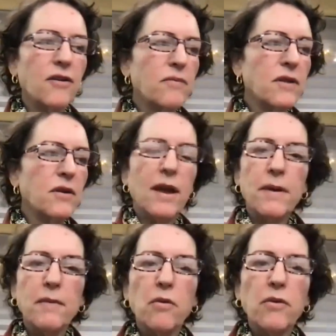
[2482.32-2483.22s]
the way
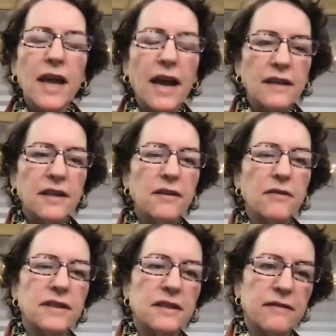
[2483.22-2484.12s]
people react to you
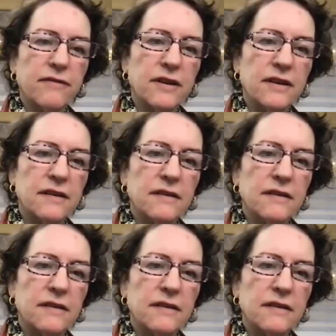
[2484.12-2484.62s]
is different.